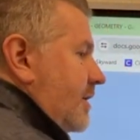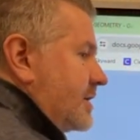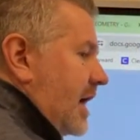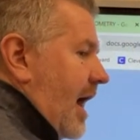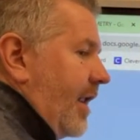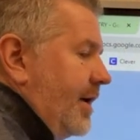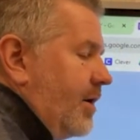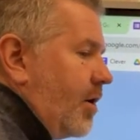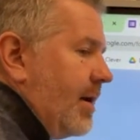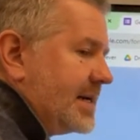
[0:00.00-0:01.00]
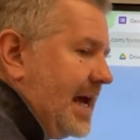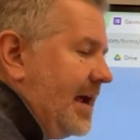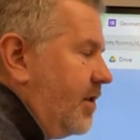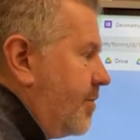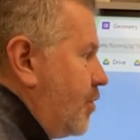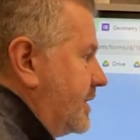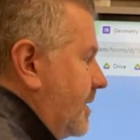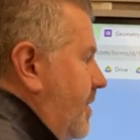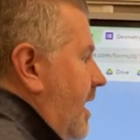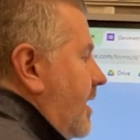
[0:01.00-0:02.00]
solid or rectangular
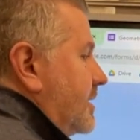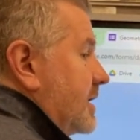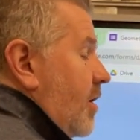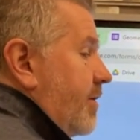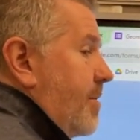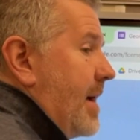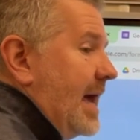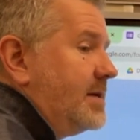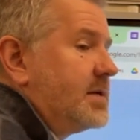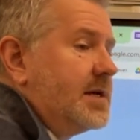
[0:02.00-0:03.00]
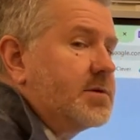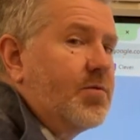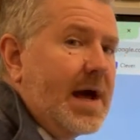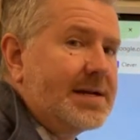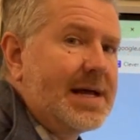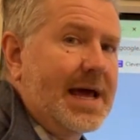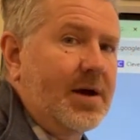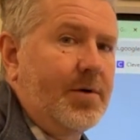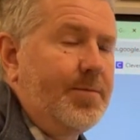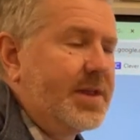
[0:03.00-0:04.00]
prism, so the base is a
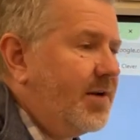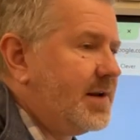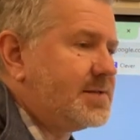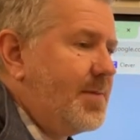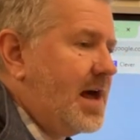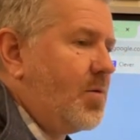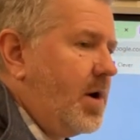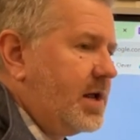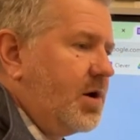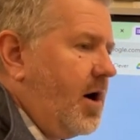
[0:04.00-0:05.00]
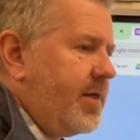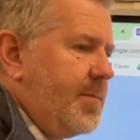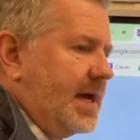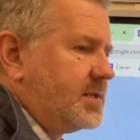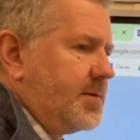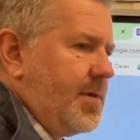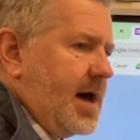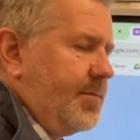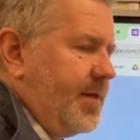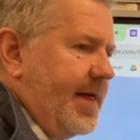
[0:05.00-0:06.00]
rectangle. Now it doesn't matter what you call the base, the
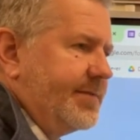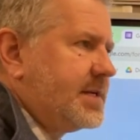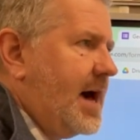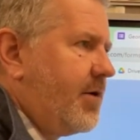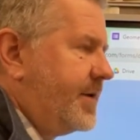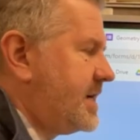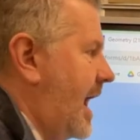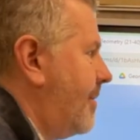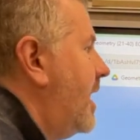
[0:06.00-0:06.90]
bottom, the left side, or the top,